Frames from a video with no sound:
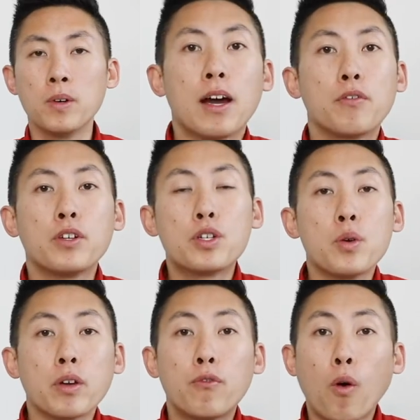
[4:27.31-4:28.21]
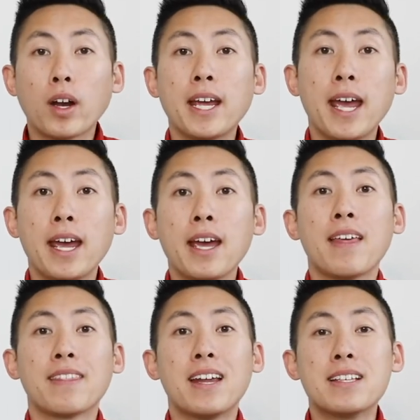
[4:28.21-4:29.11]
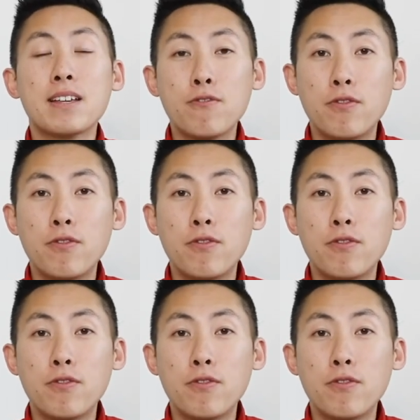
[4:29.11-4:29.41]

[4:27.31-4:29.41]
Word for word: Now, if you're doing 4K, that is a